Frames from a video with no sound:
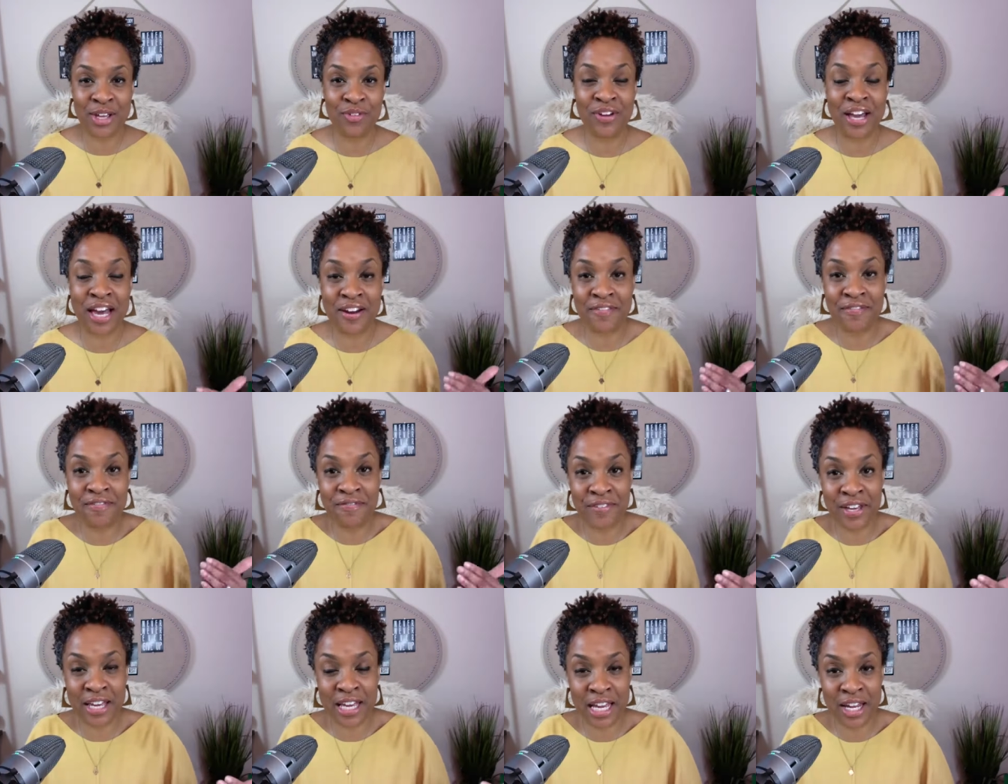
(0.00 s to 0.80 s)
You've got to
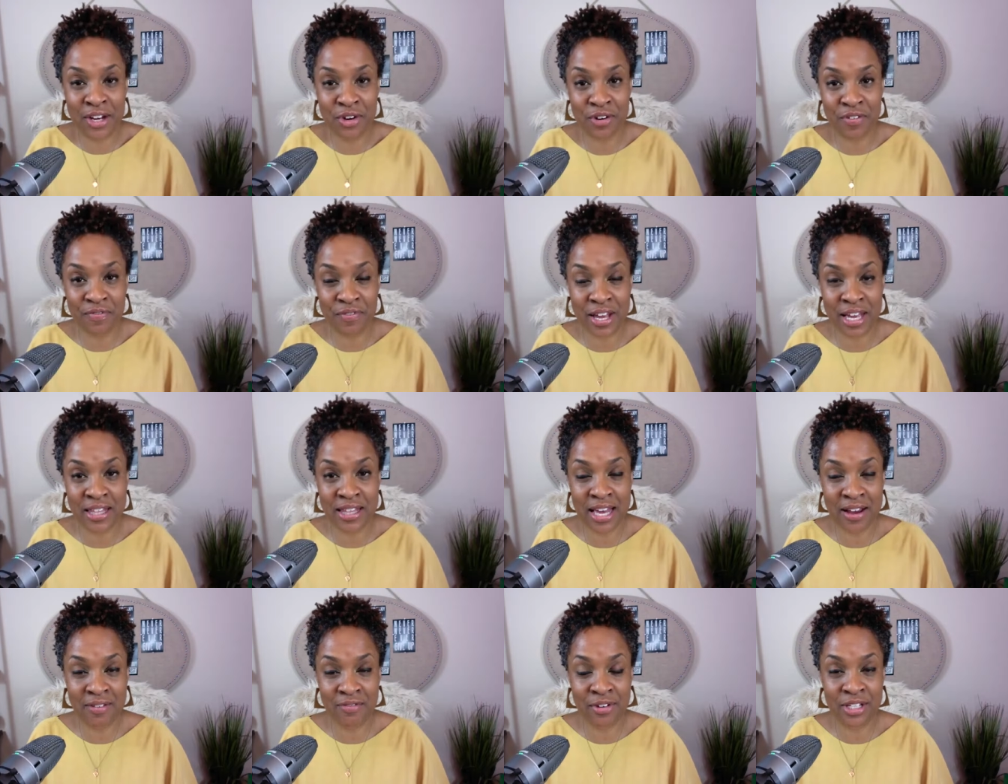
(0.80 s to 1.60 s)
feed your
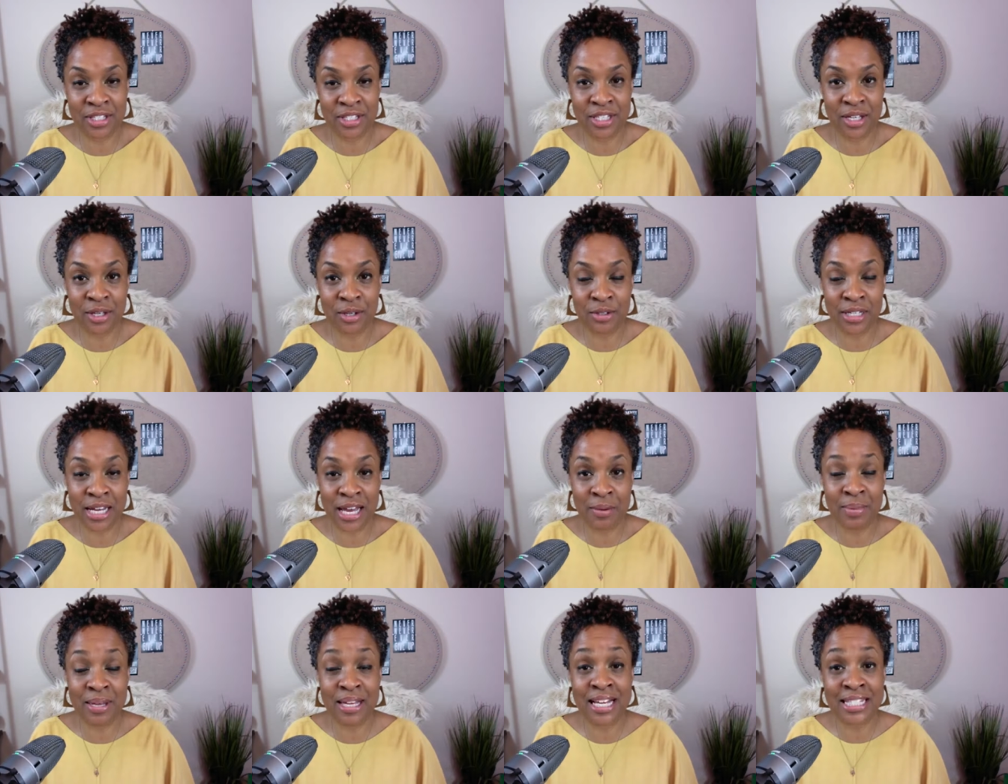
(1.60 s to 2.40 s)
faith every single
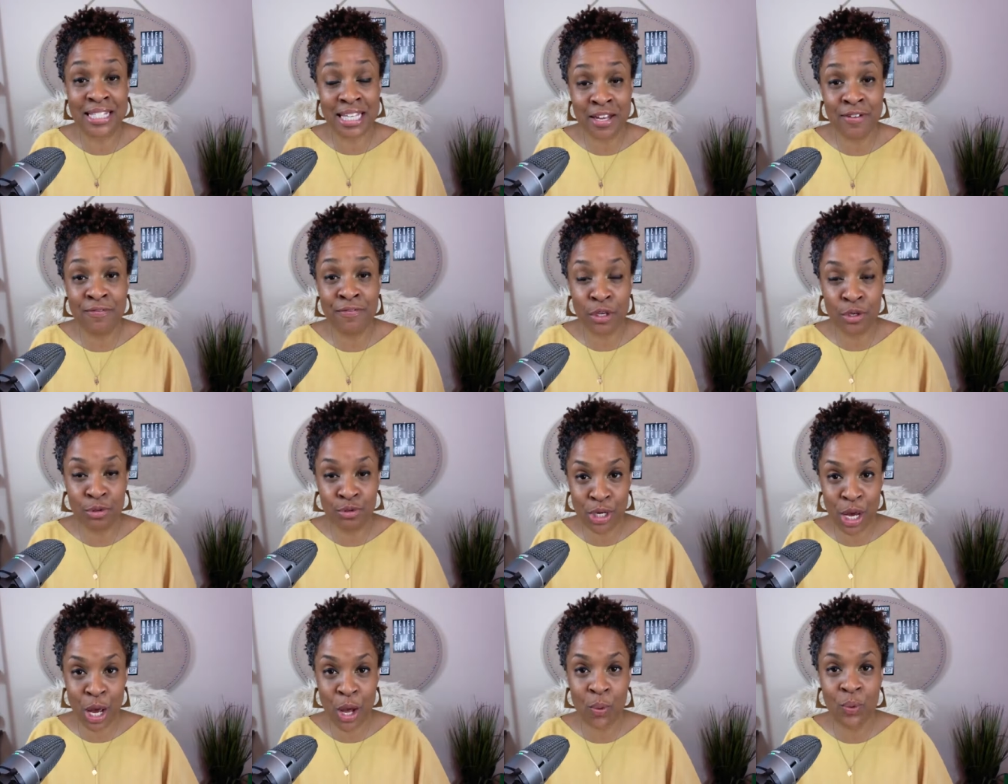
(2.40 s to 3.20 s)
day, because if
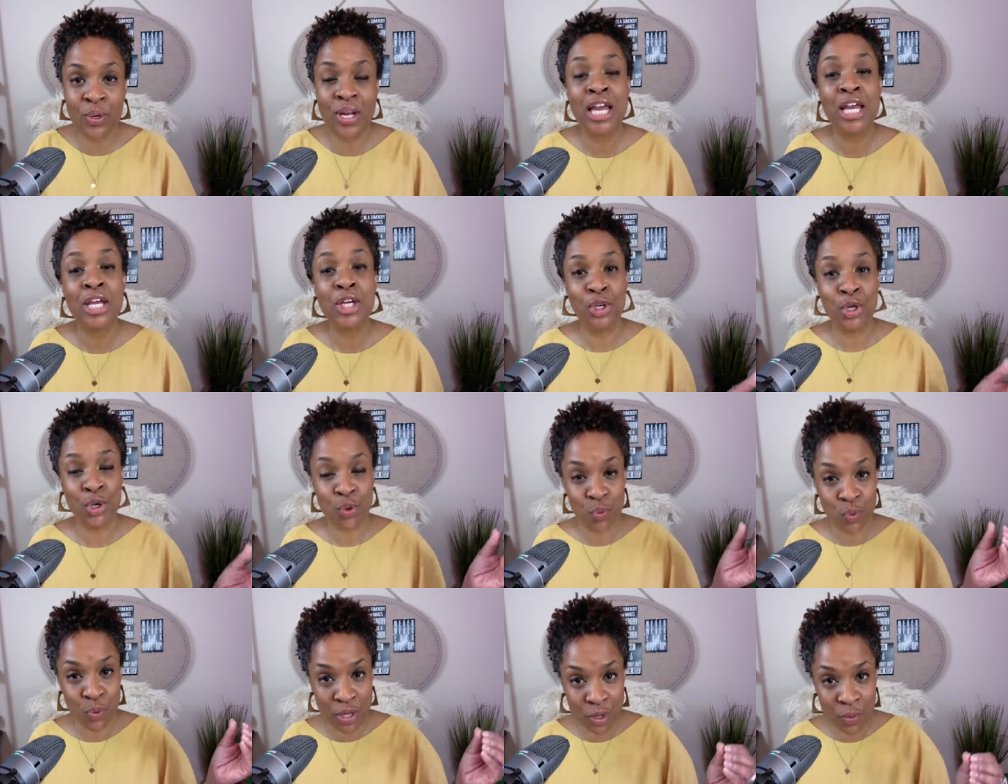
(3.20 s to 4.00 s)
you don't,
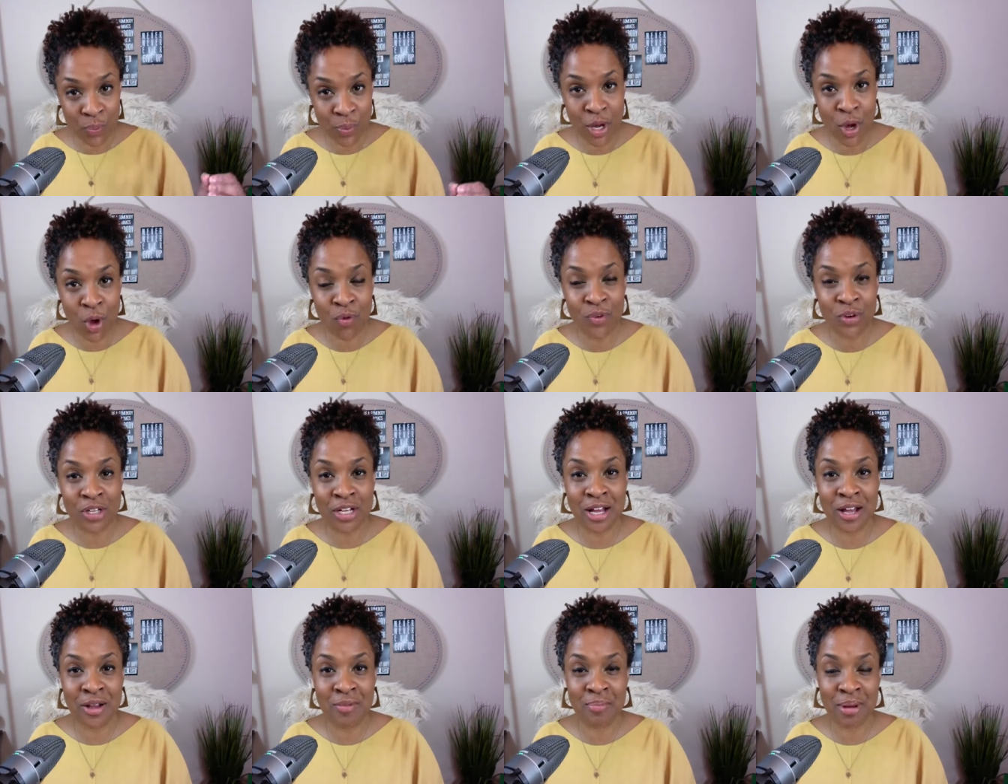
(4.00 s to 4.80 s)
you will be
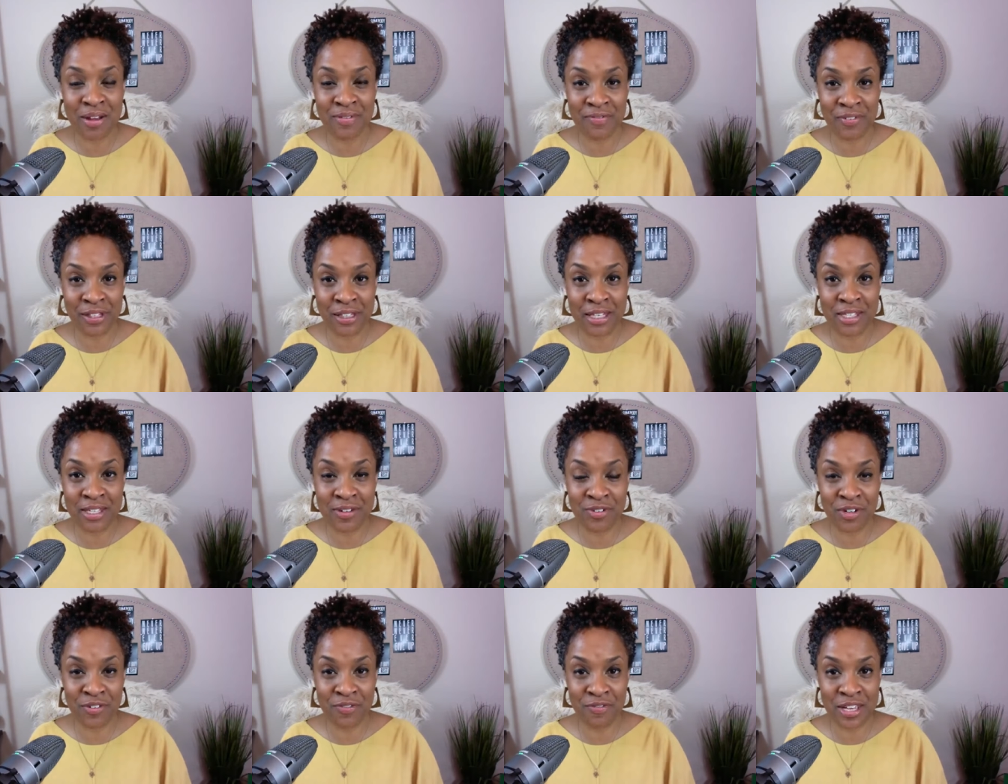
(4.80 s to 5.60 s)
overcome by feelings
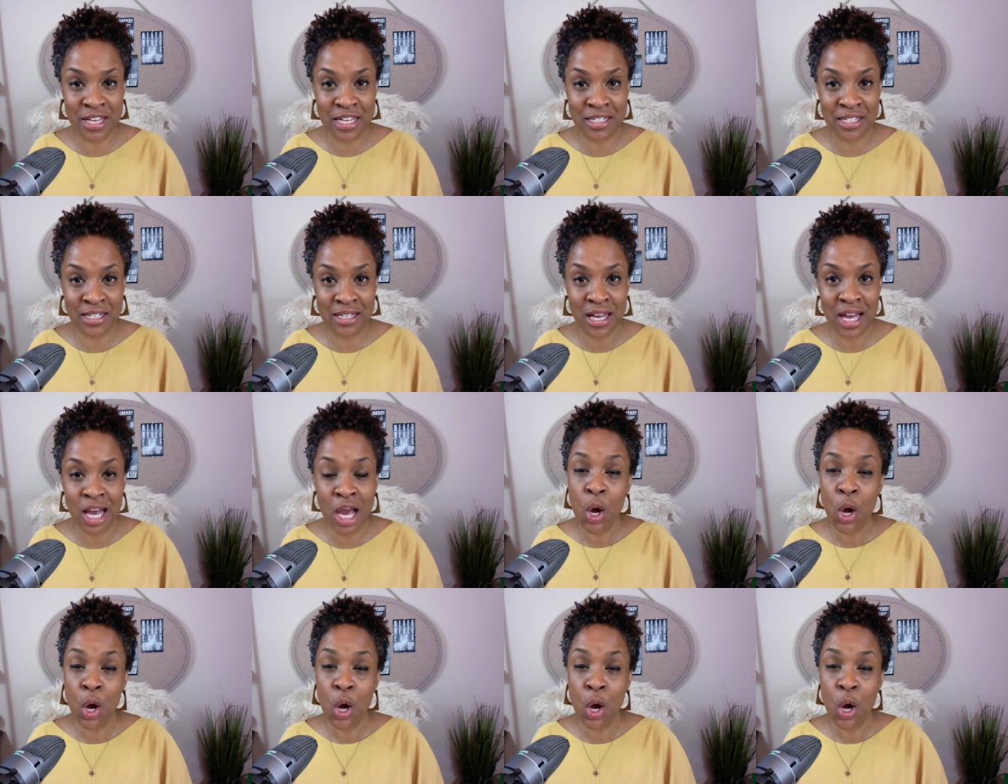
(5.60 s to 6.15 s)
of defeat,